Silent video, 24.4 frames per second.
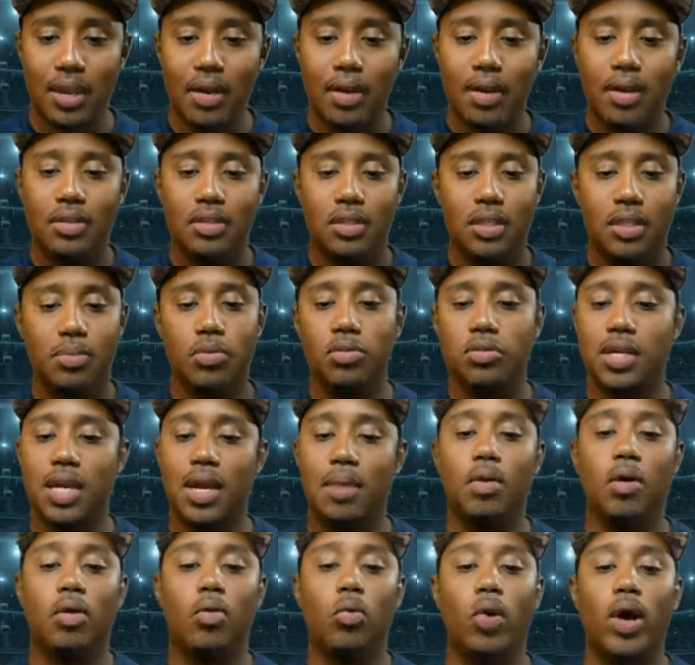Deebo
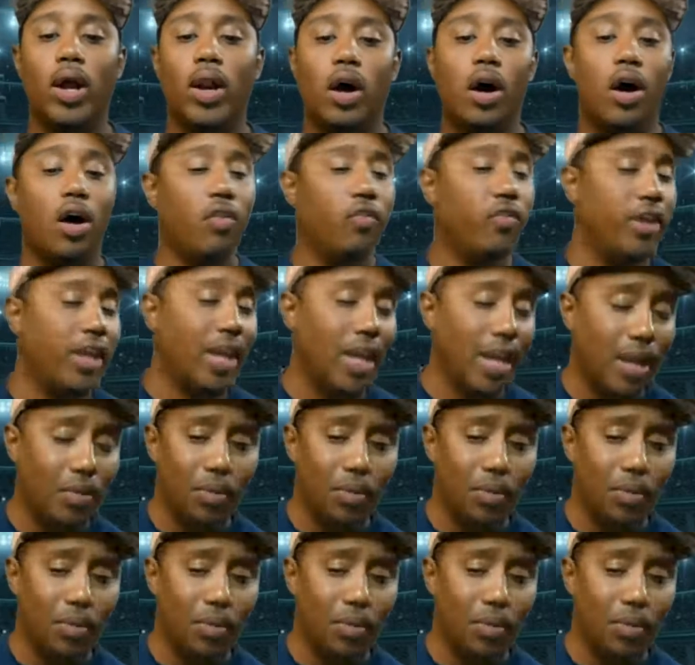Samuel went off. He had